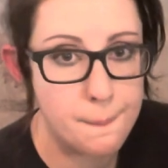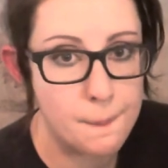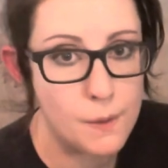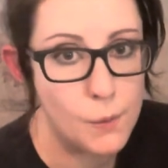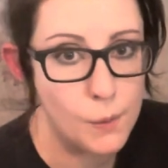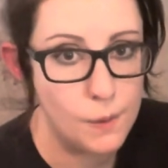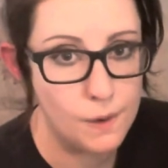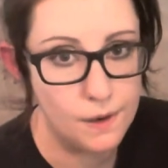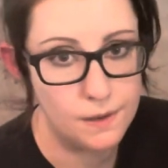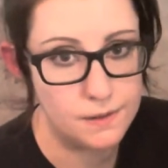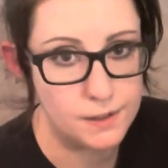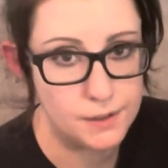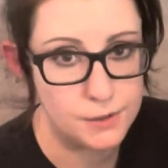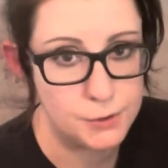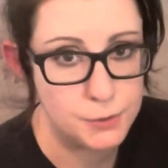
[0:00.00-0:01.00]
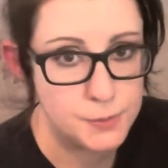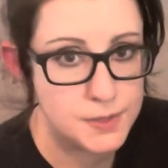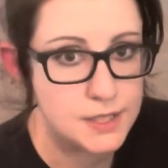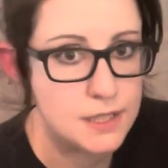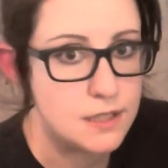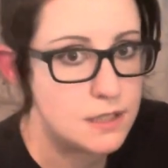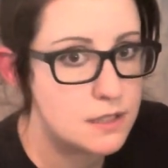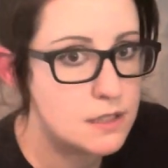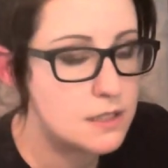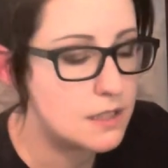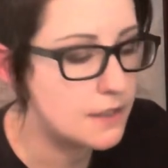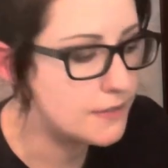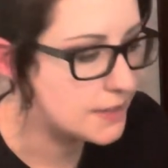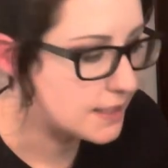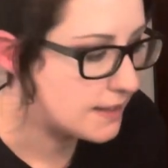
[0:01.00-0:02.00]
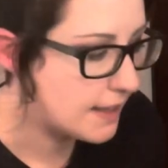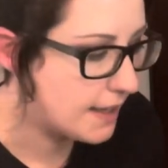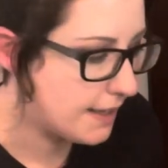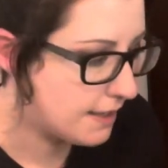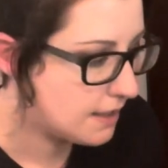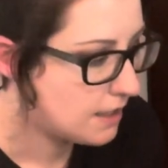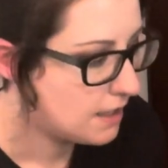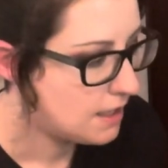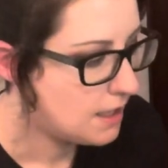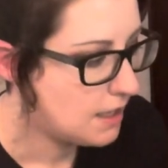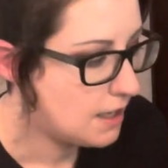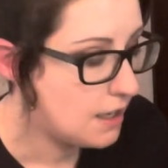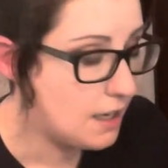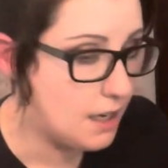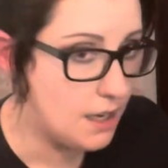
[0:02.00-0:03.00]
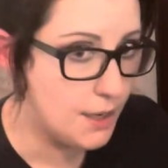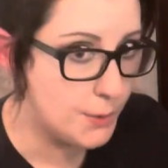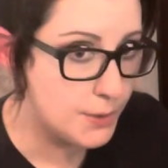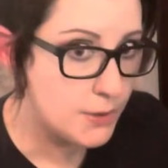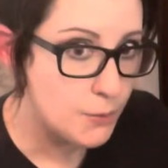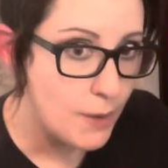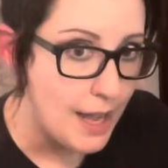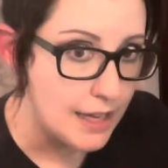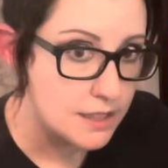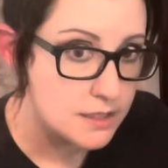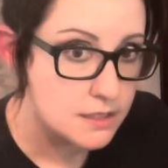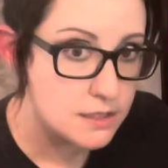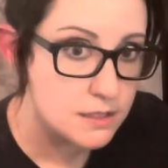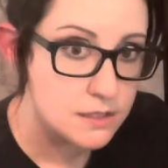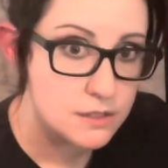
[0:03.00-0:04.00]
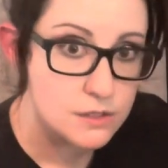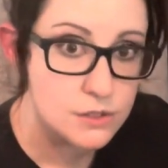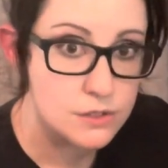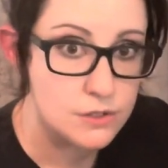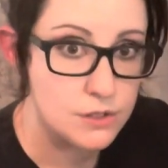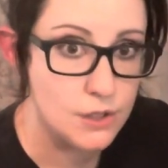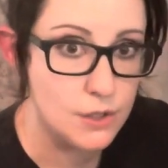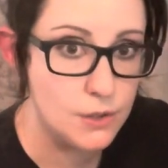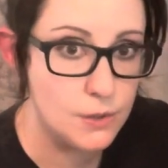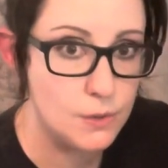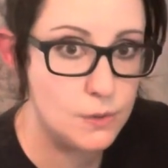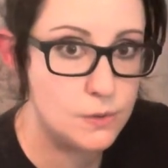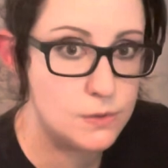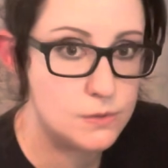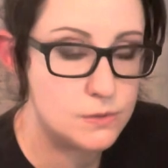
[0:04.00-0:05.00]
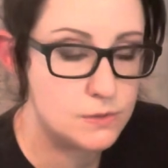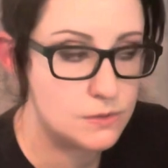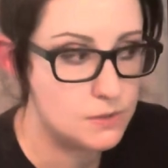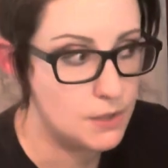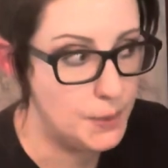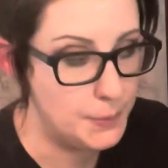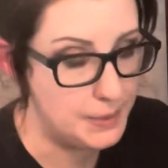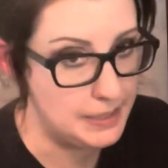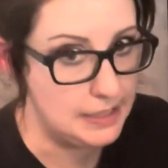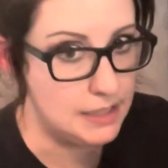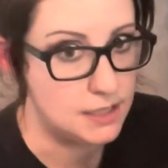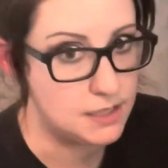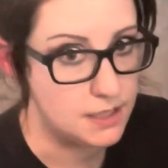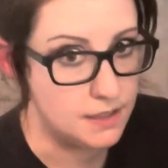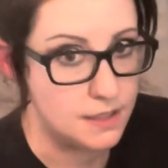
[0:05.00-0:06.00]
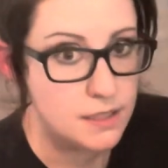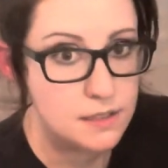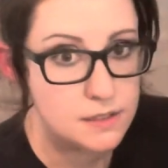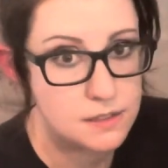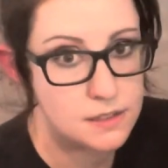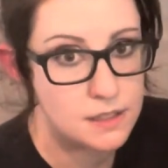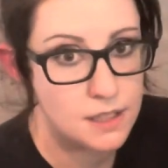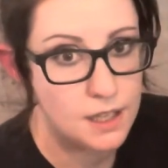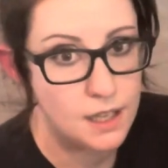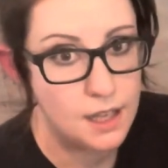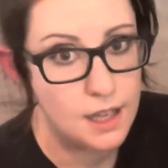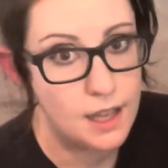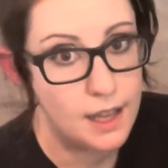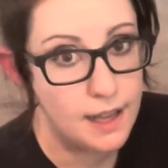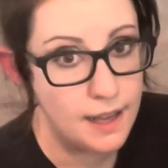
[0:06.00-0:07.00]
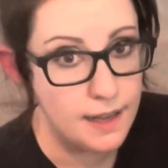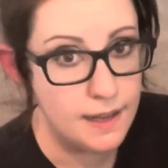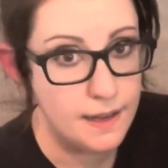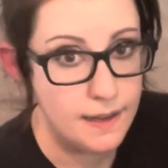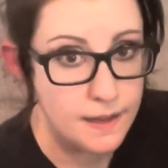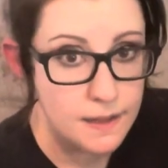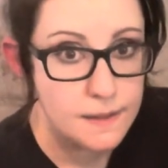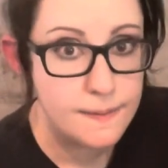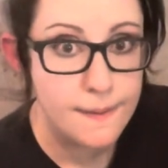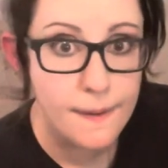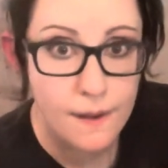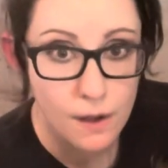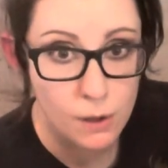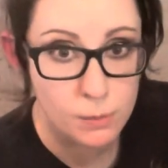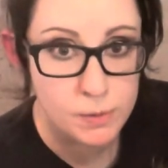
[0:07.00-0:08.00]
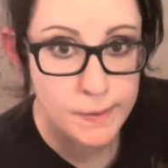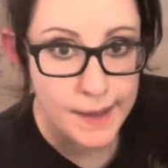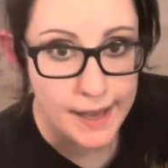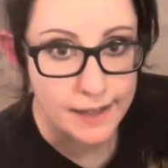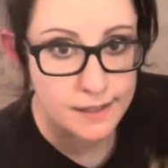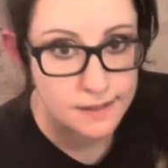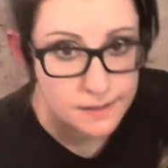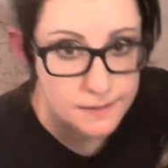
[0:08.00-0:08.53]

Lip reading: or little oopsies and stuff like that with the wax. So I'm going to get to this and I'll be back.